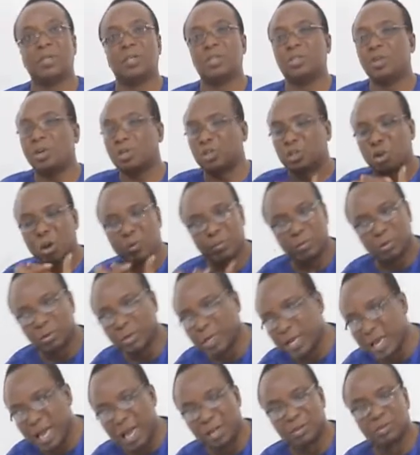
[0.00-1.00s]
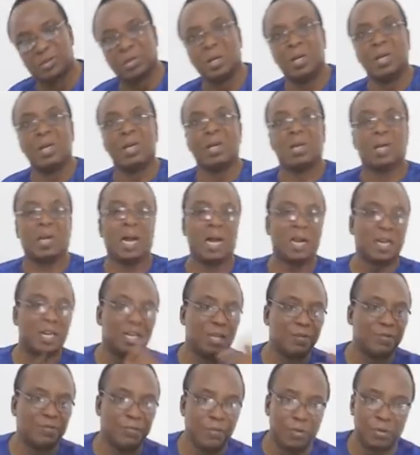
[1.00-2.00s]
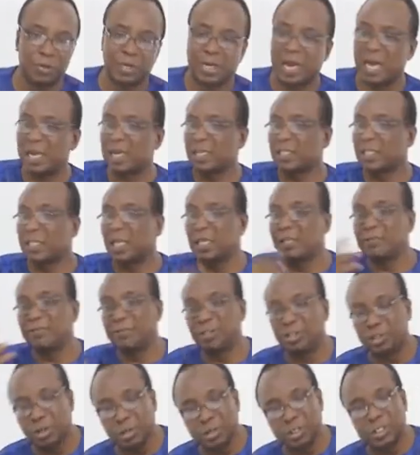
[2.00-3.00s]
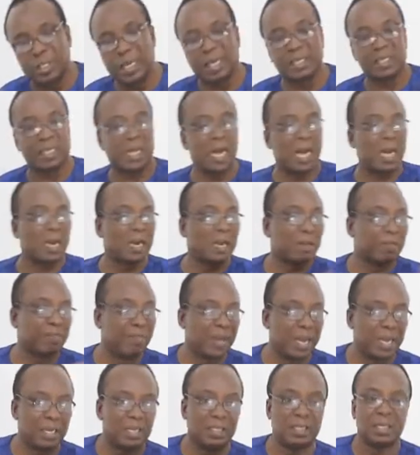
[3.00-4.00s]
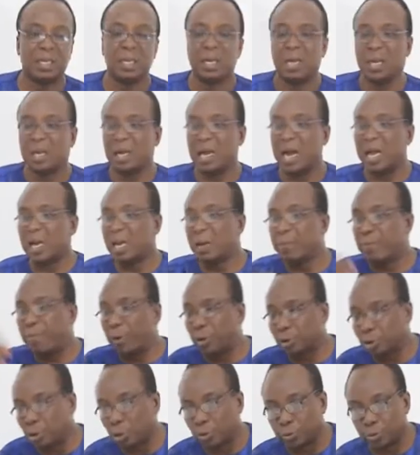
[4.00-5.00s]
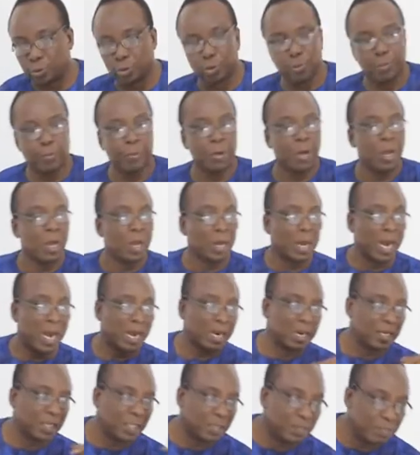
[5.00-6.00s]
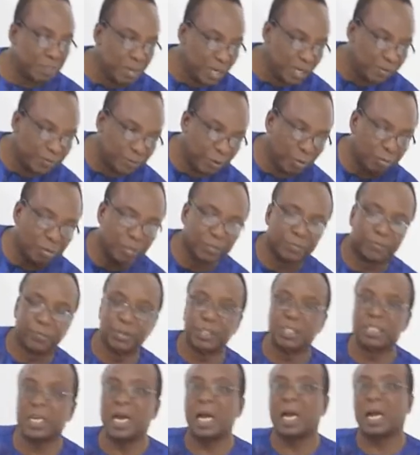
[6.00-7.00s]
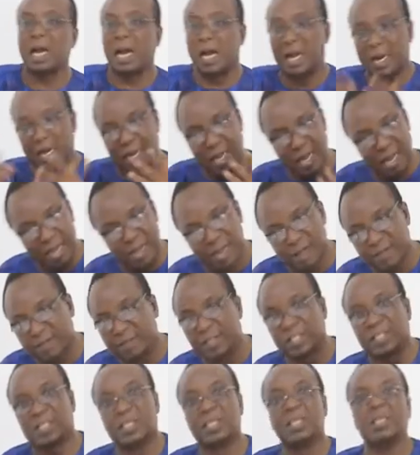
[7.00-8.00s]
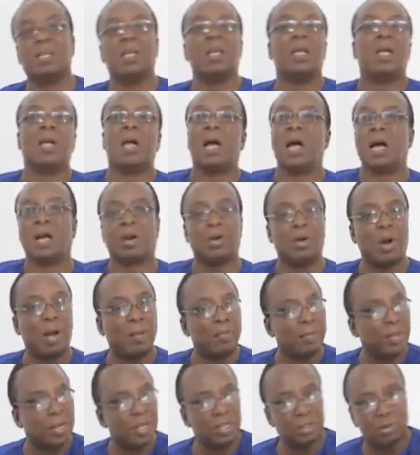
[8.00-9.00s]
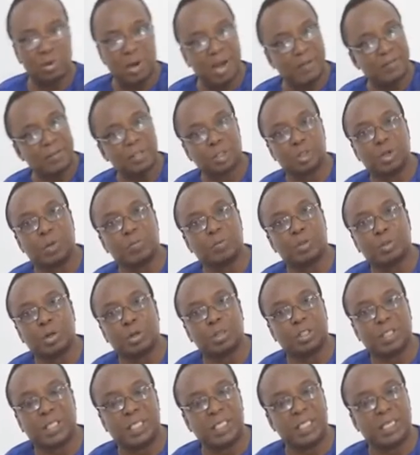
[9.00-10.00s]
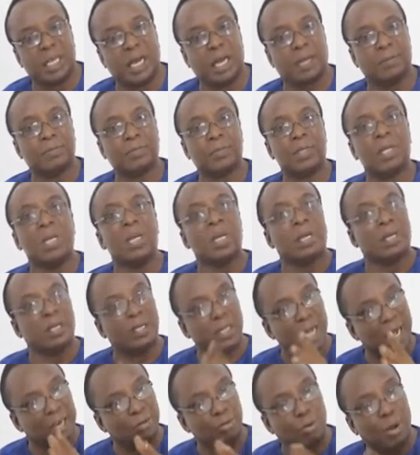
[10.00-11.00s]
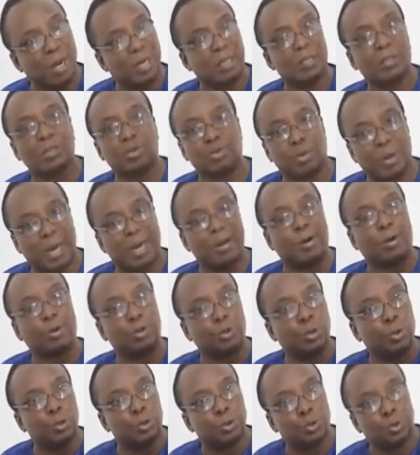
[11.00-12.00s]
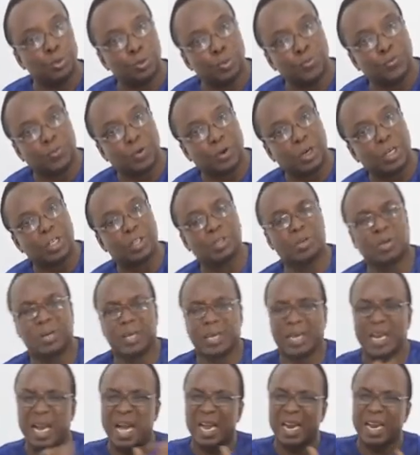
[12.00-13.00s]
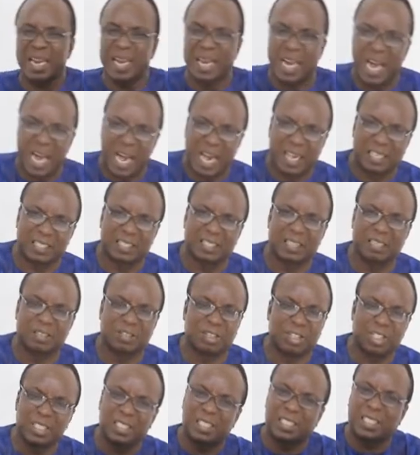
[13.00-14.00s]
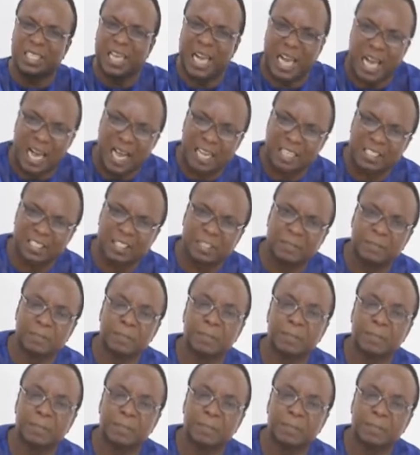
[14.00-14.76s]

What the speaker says: Just come to the house, carry the food, carry television set, carry bed, carry pot of soup, carry the meat from the freezer, carry everything, and go and begin to have a sumptuous dinner. That one, you can also sue for it. So they carry cars, they seize cars,